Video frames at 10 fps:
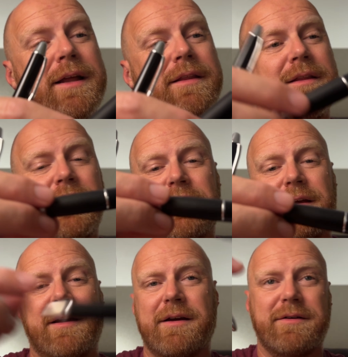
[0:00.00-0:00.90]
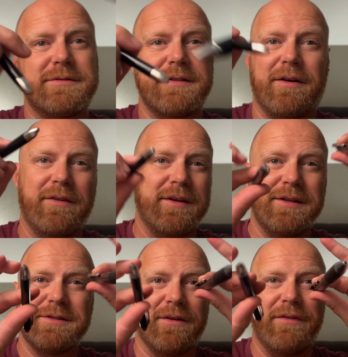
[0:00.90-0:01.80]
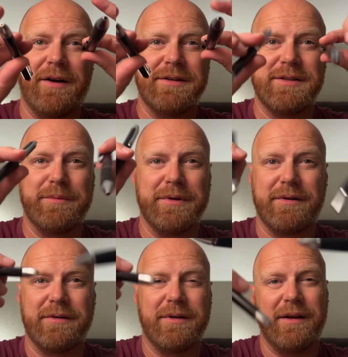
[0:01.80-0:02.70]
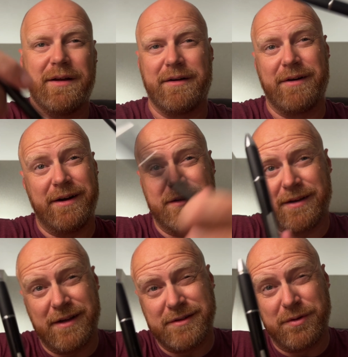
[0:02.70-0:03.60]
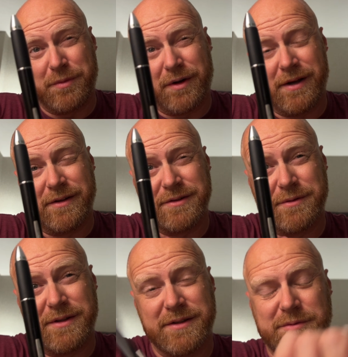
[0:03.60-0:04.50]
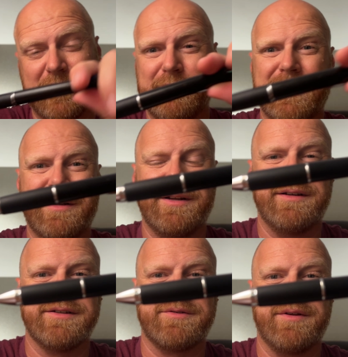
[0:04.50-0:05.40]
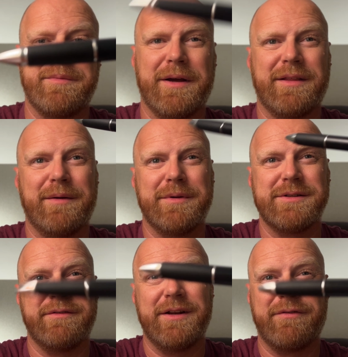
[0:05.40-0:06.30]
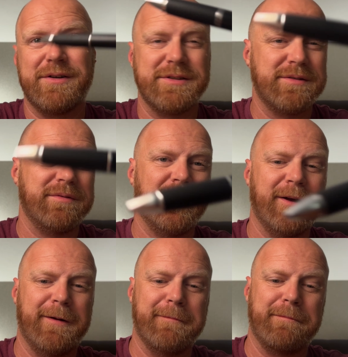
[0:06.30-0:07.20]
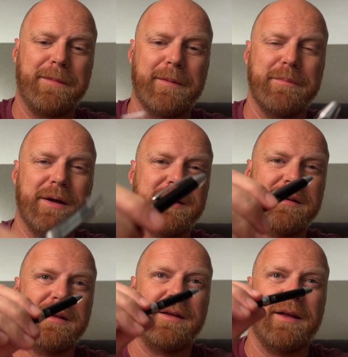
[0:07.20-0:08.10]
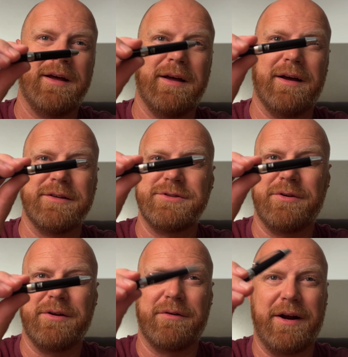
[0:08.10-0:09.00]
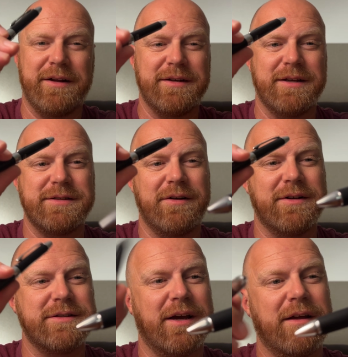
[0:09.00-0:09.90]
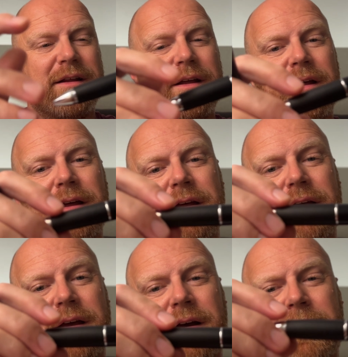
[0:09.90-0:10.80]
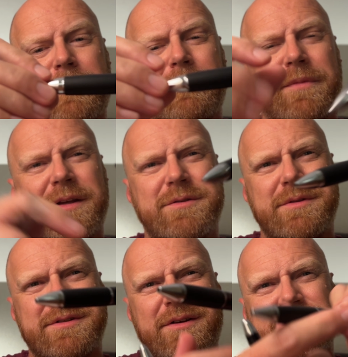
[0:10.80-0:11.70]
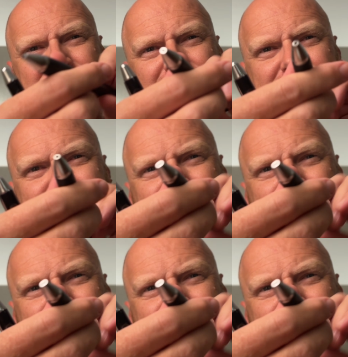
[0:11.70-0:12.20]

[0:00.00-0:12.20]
The inks on these are very similar. Granted, you got 2 more colors with this one, but it doesn't really make that much of a difference. I'll show you a writing test here in a second. This one's also,